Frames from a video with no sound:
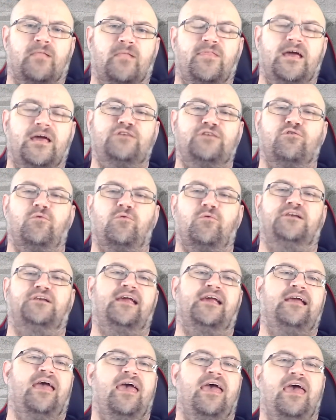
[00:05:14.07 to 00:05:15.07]
Thanks for
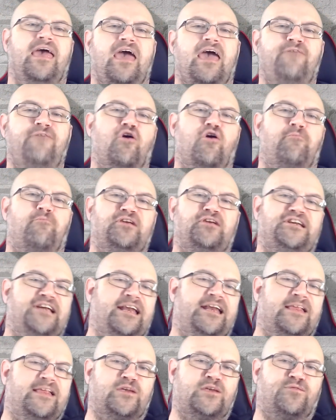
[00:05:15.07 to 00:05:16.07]
watching. If you
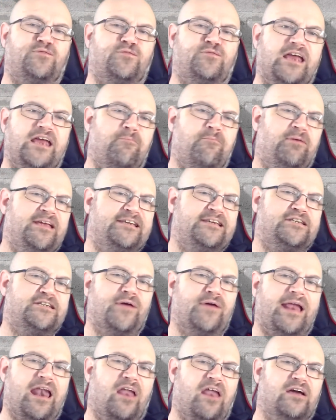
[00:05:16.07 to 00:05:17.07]
appreciated this video, please do
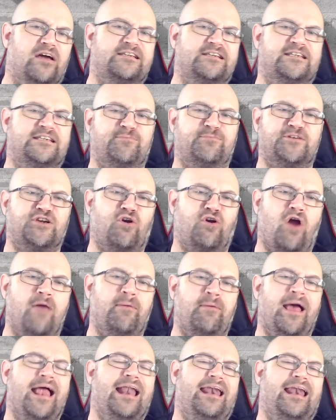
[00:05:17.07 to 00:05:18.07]
hit a like and
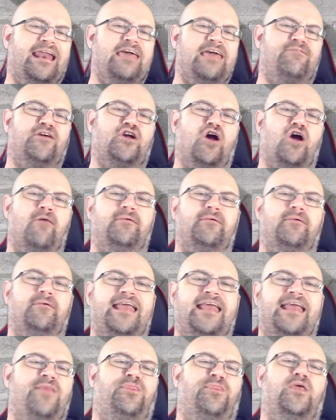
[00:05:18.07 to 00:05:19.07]
subscribe. Leave a comment
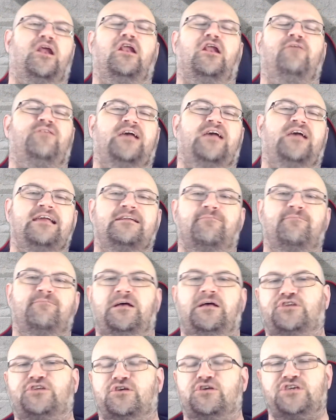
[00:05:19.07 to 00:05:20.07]
and hit the notification
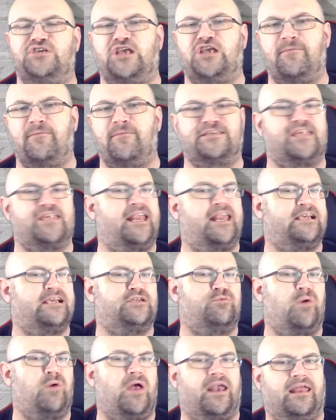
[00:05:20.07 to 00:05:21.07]
bell too so you don't miss the
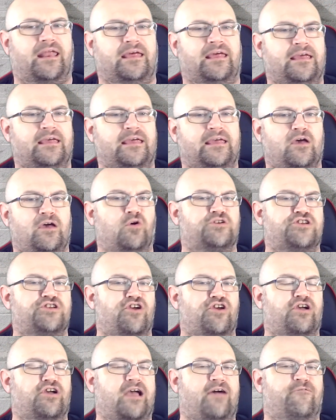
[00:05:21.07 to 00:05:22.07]
next one.
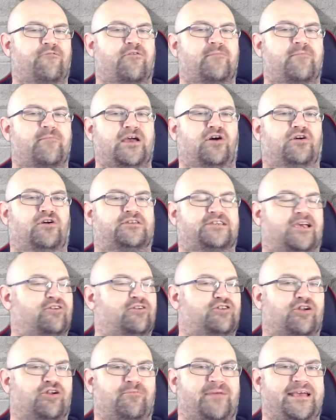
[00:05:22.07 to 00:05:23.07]
Also, look out for me on
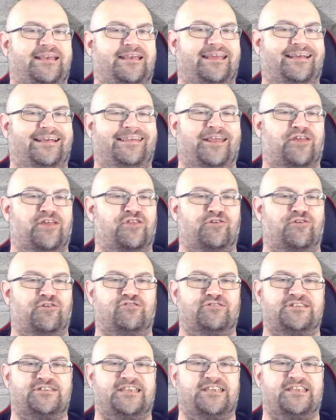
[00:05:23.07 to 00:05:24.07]
social media and other
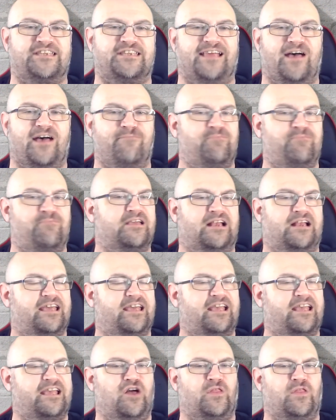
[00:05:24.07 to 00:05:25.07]
interesting stuff by
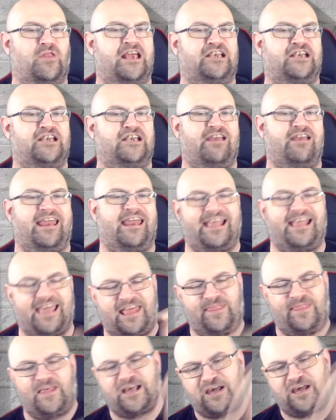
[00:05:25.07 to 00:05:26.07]
clicking on the Linktree link
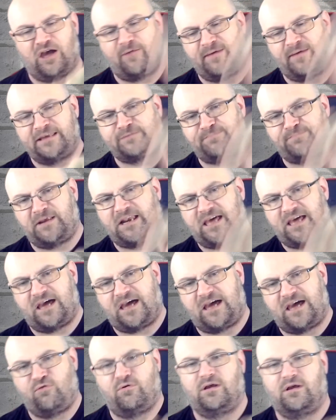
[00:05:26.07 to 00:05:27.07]
in the comments
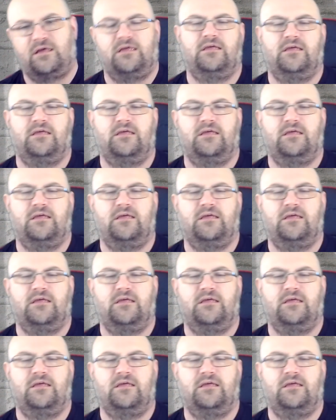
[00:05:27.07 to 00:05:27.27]
below.